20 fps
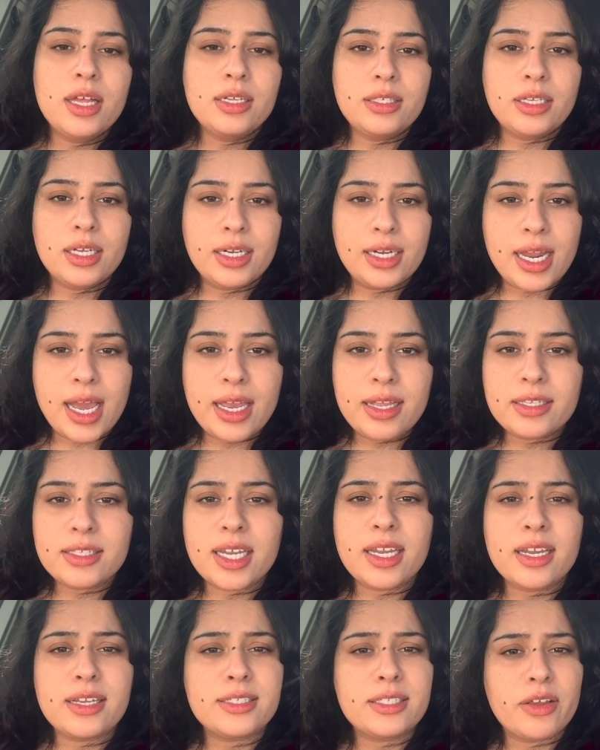The clients
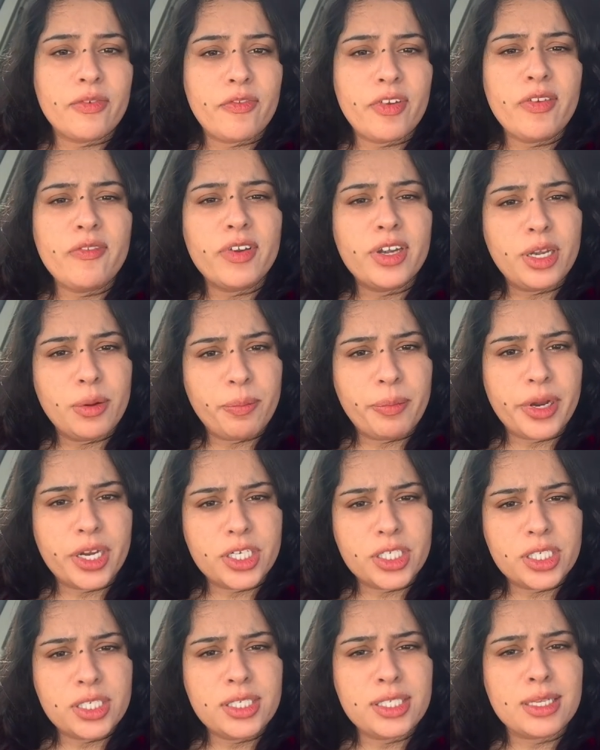that are suffering with
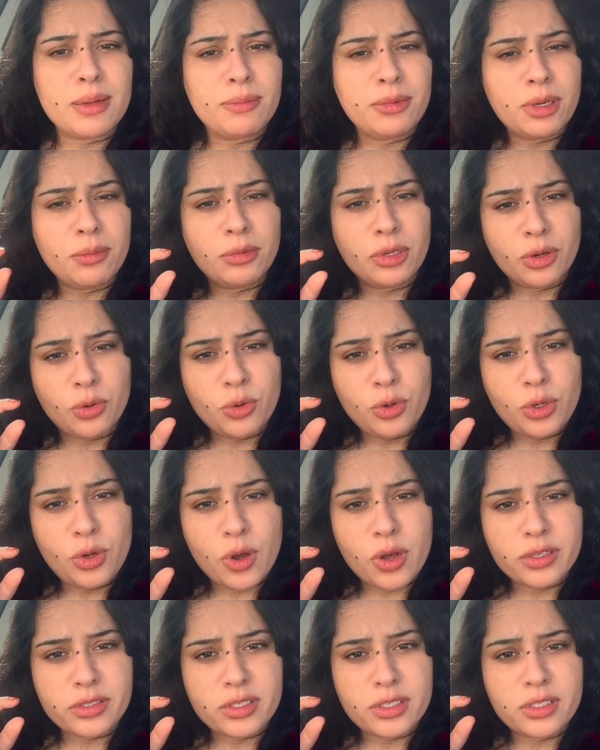depression, sometimes the root
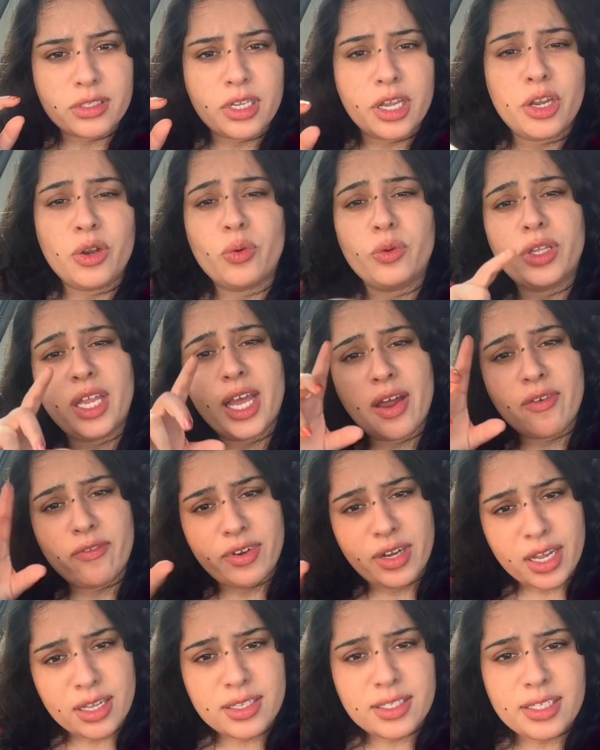cause is they know they
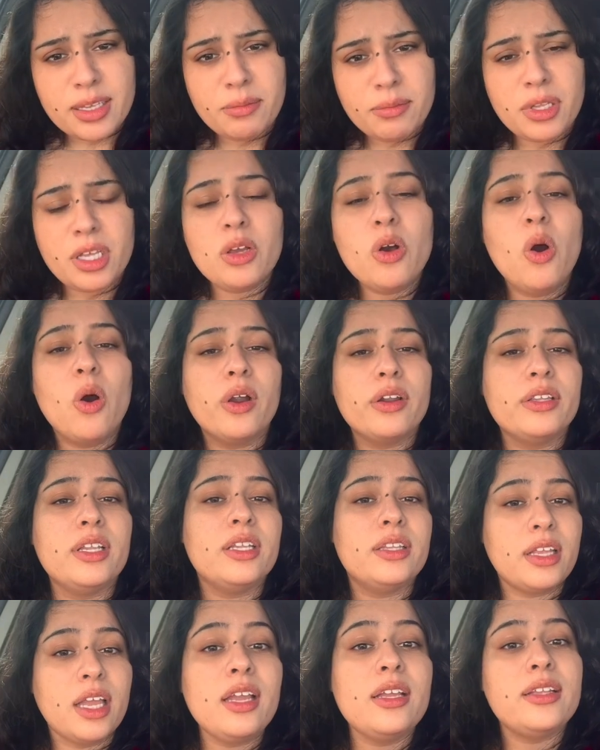have done something, or they
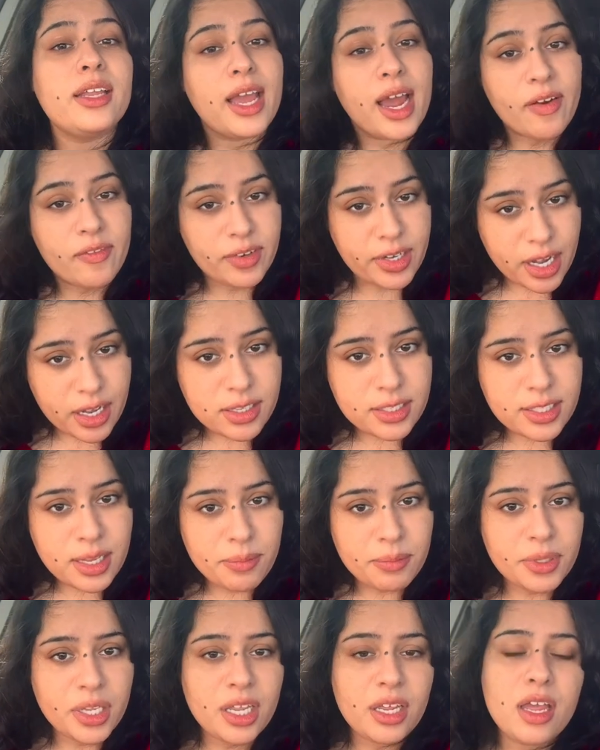think they have done
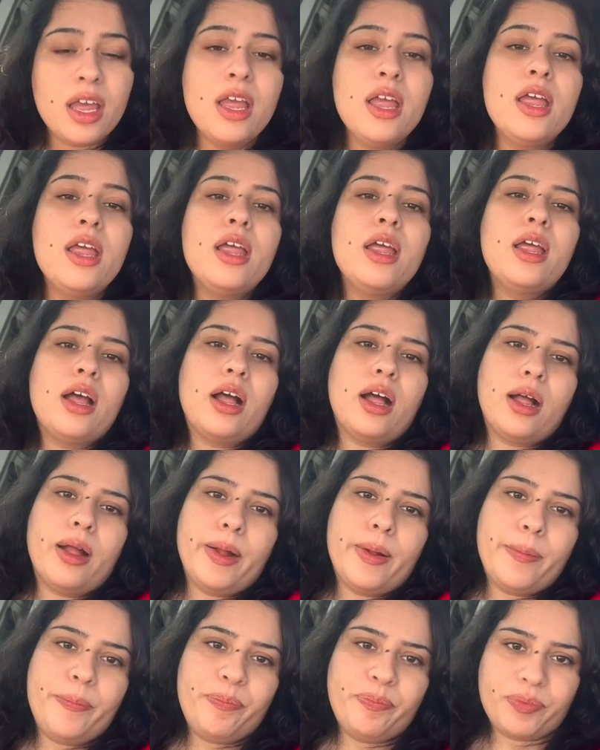something,
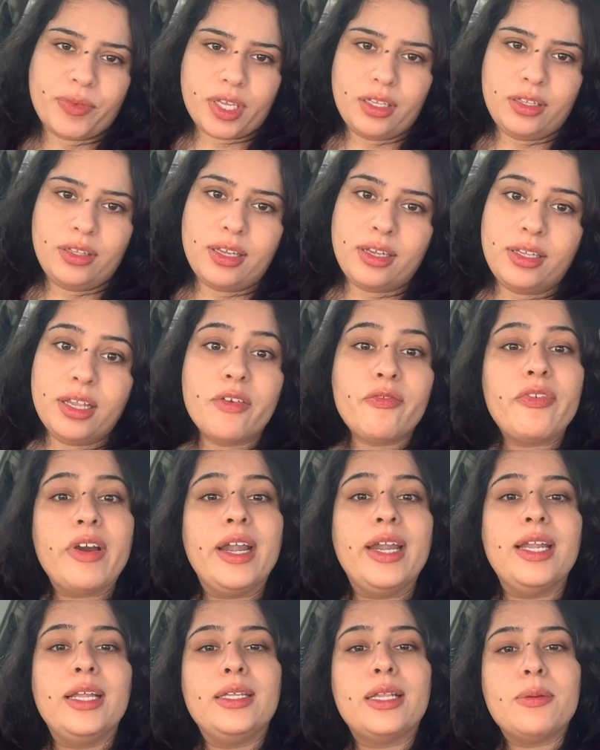that they're
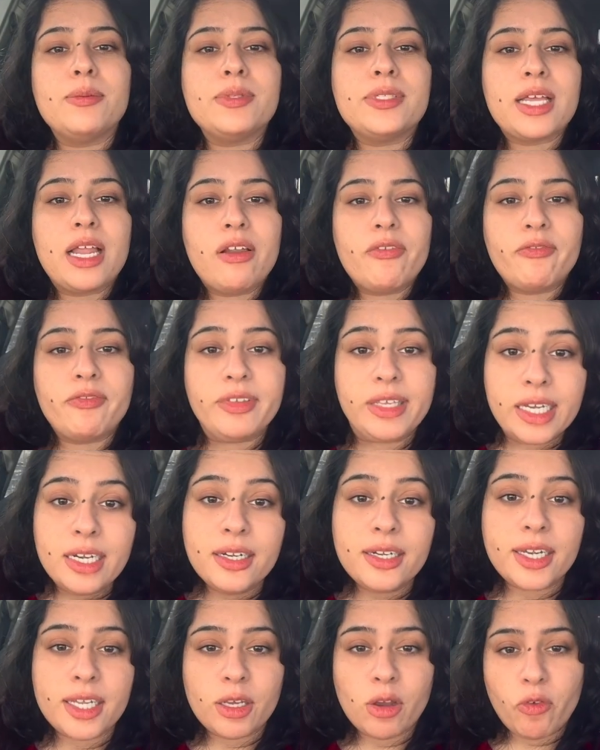finding themselves
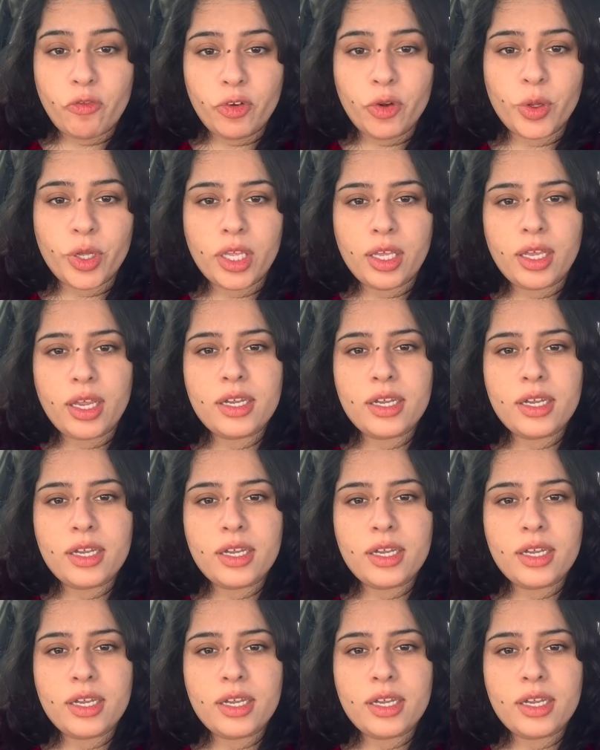guilty of doing